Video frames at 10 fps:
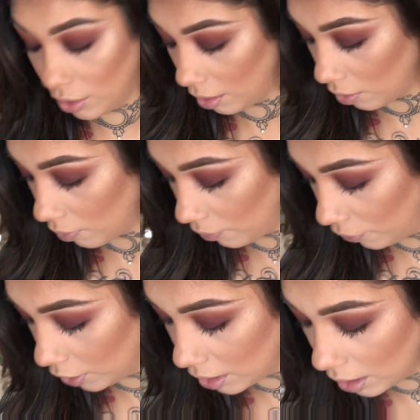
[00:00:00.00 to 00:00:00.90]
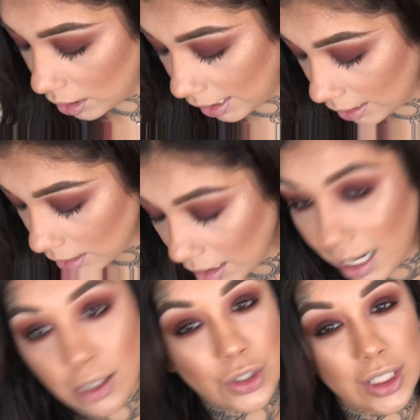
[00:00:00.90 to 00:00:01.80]
So for today's
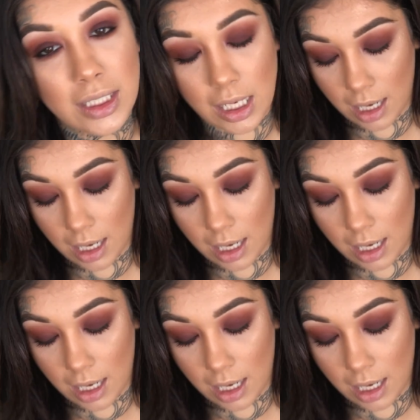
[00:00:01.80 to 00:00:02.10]
lashes,